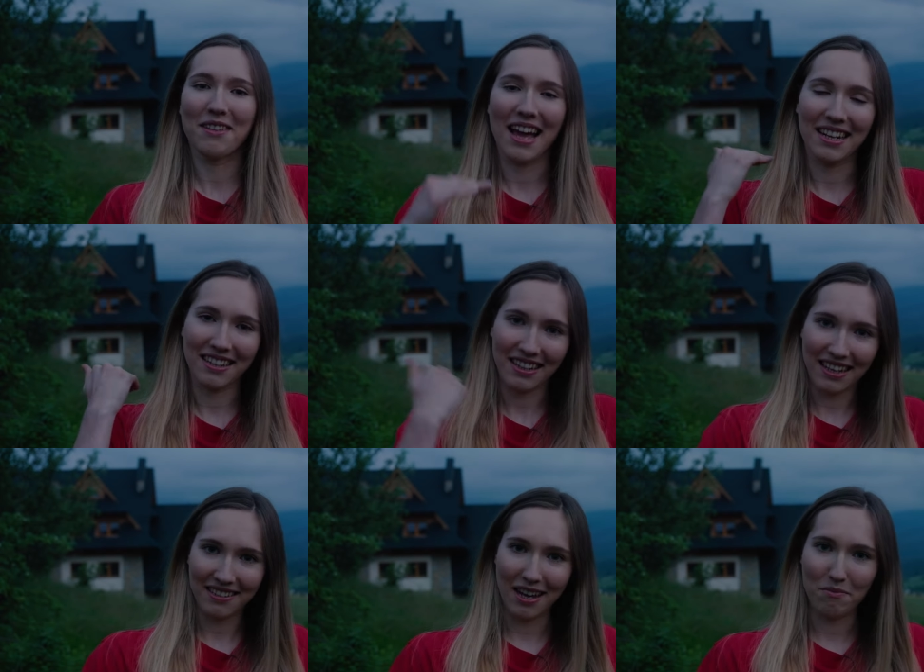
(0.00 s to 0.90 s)
And
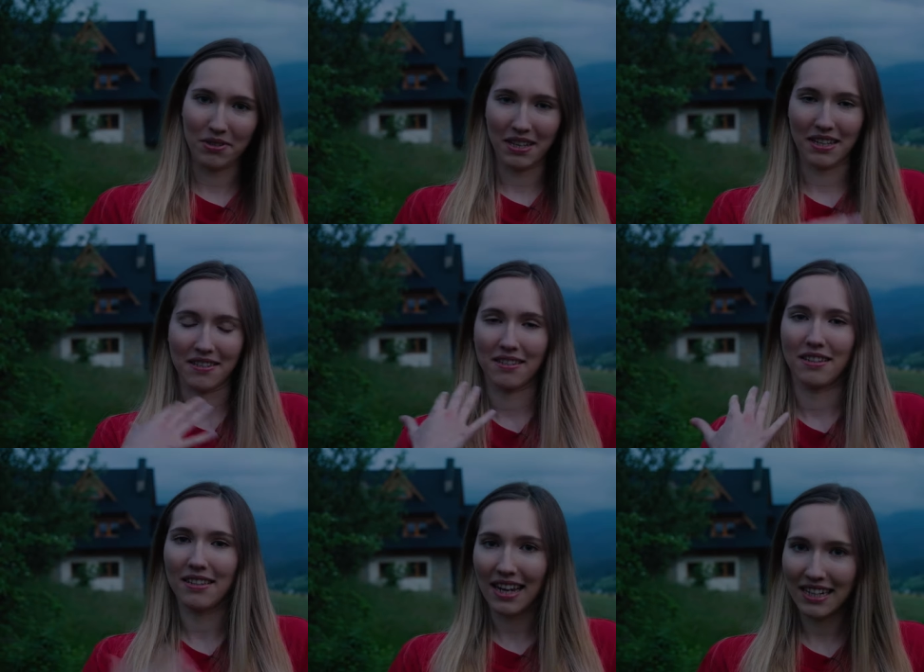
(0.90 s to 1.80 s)
at camp it's
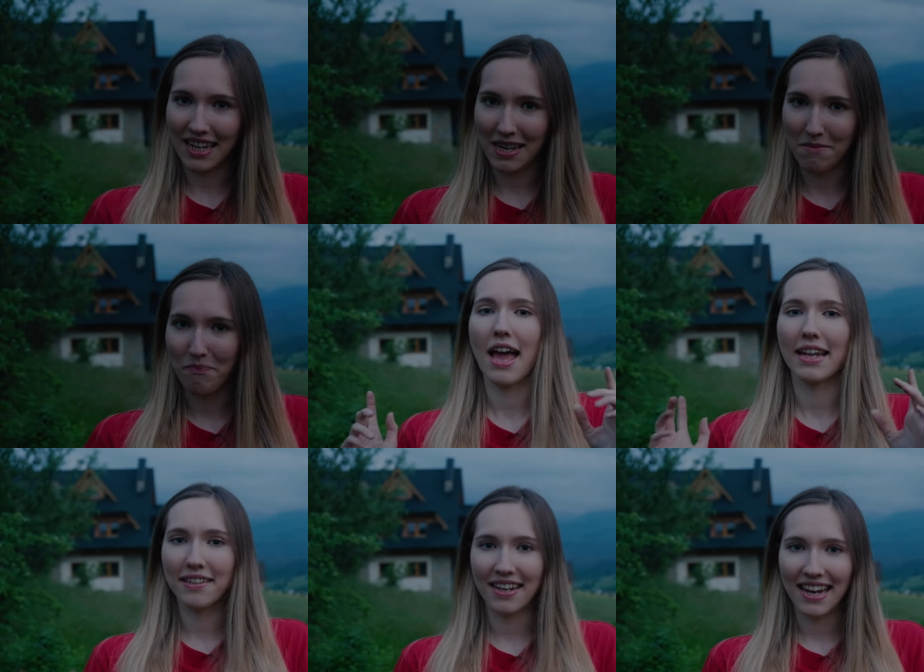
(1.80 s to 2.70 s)
9 AM,
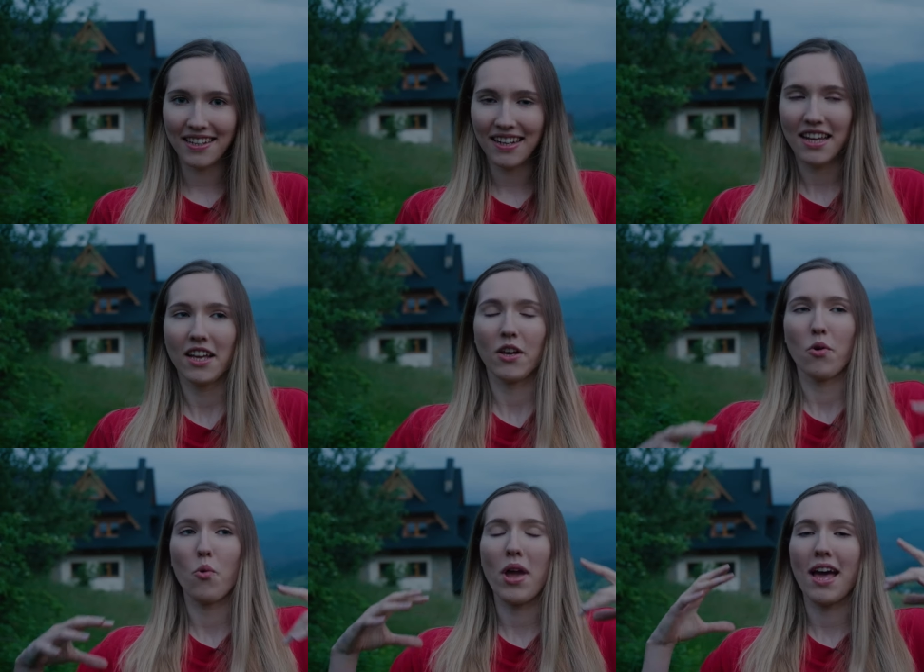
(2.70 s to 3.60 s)
and then
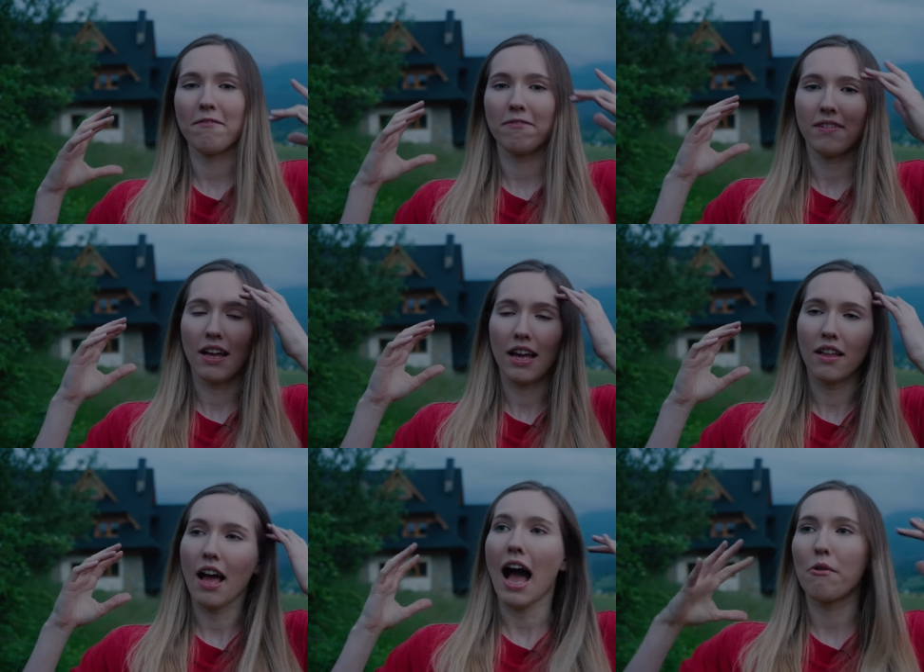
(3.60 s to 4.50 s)
we have
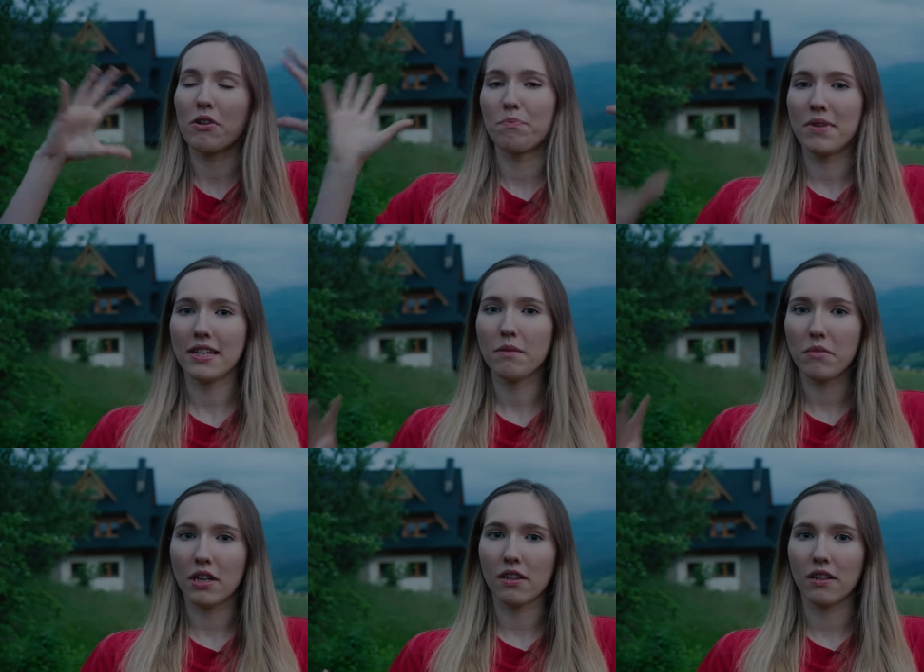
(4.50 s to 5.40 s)
our big
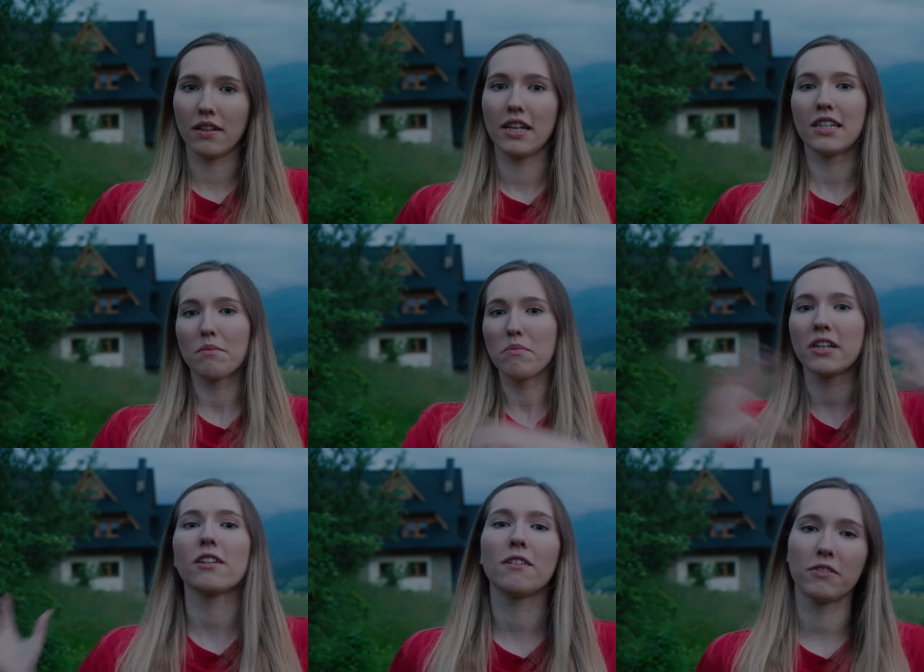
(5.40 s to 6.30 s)
meal in the
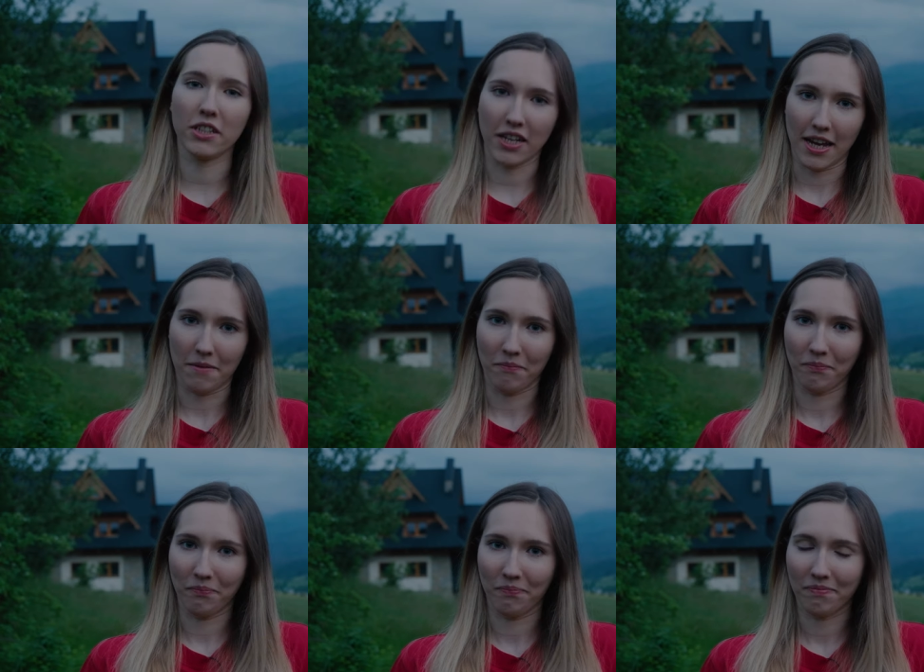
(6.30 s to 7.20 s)
middle of the day.
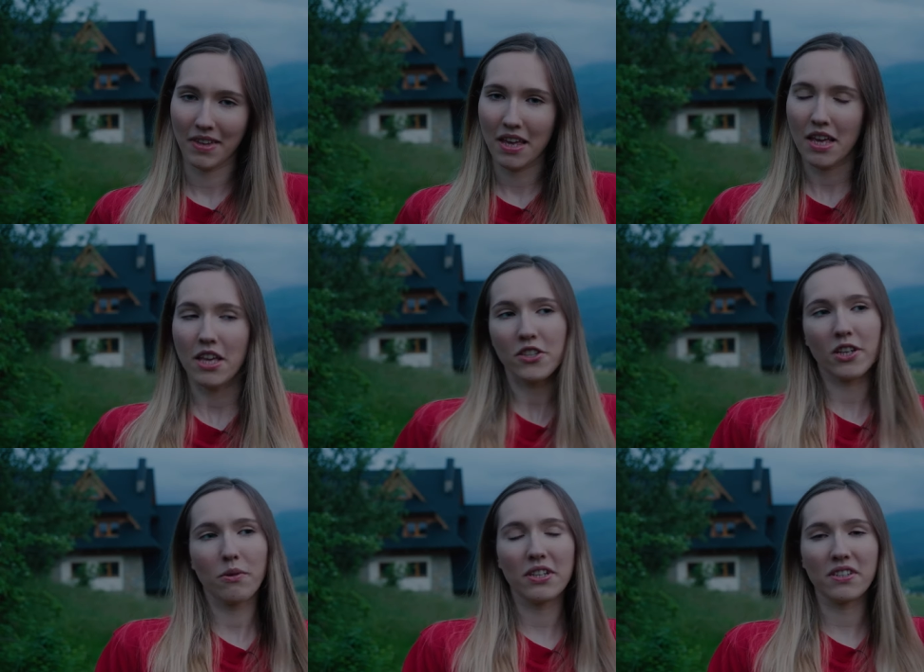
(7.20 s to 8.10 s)

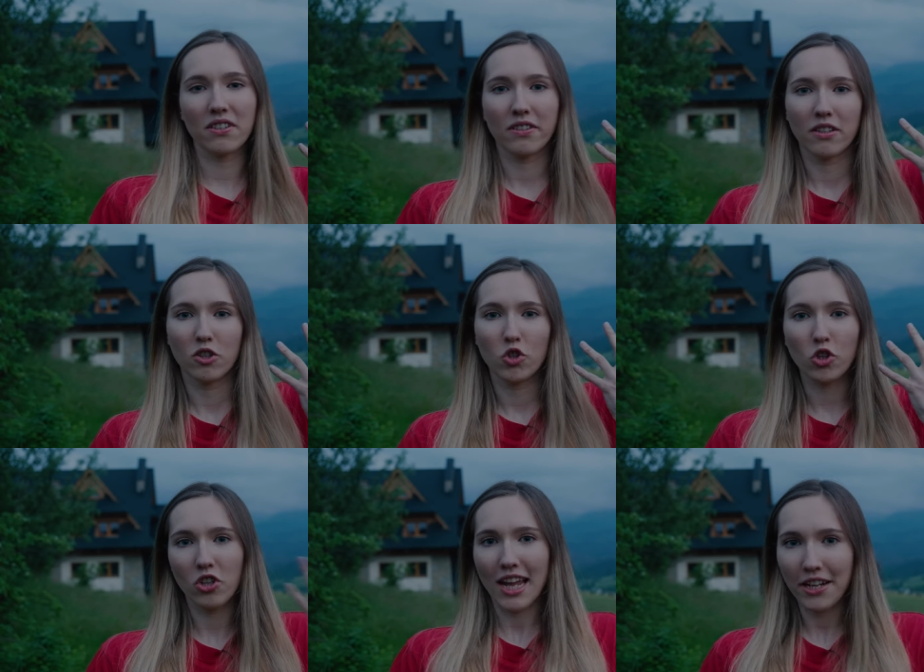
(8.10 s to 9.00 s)
So it's
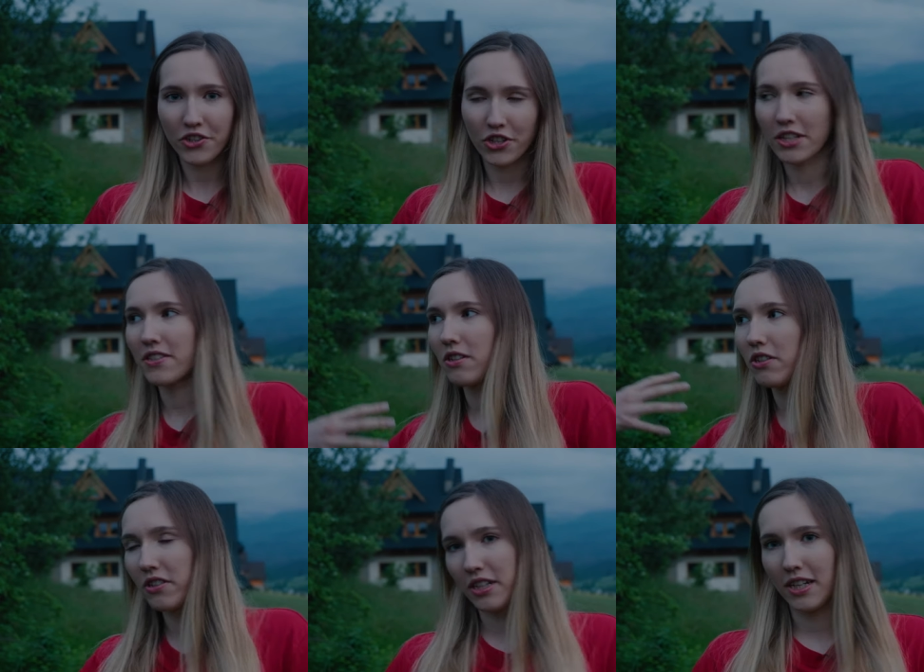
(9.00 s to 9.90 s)
not lunch, it's
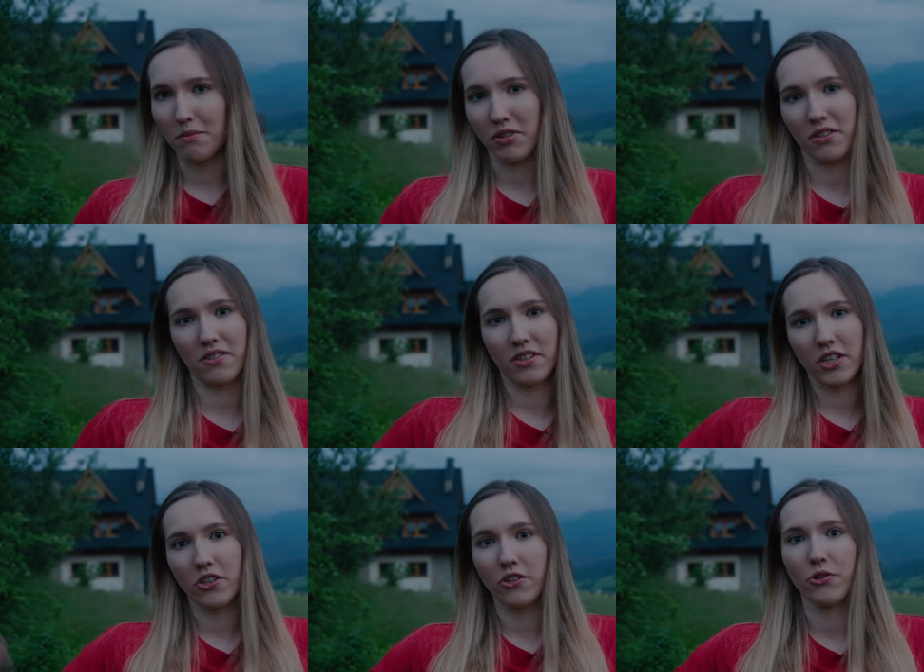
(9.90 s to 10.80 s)
not dinner, because
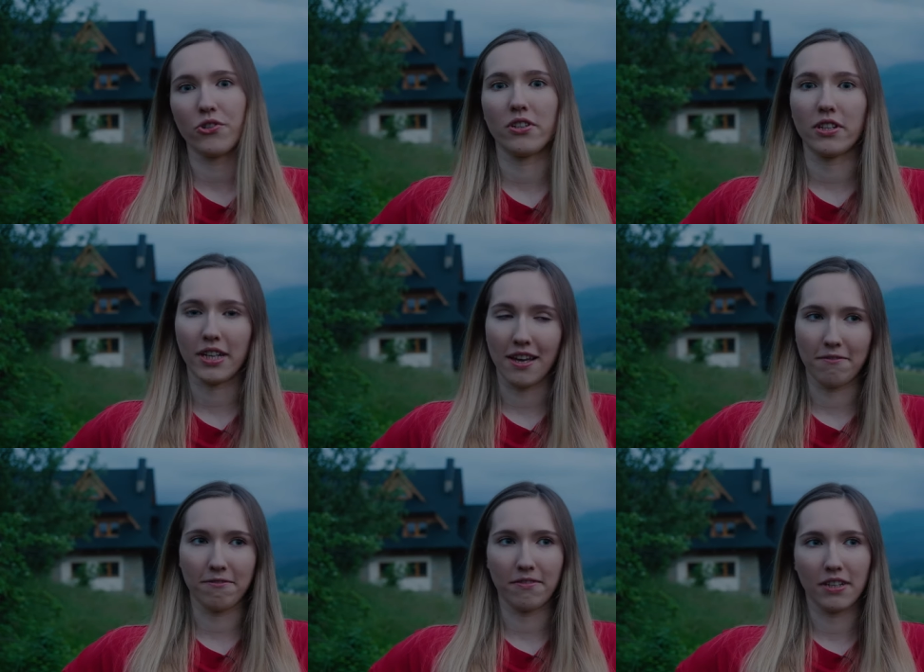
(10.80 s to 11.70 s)
dinner usually you
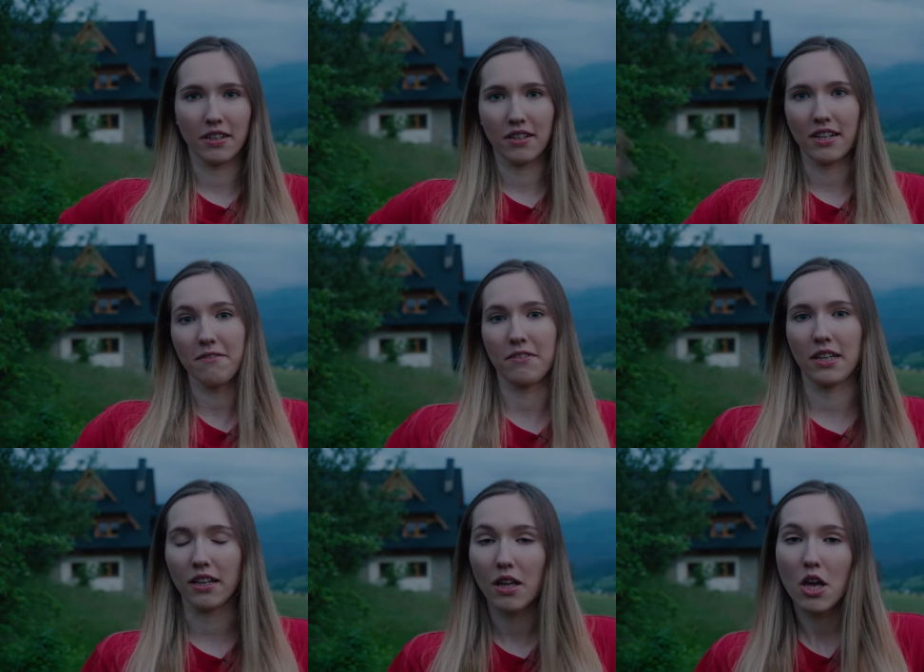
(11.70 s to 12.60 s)
have in the evening.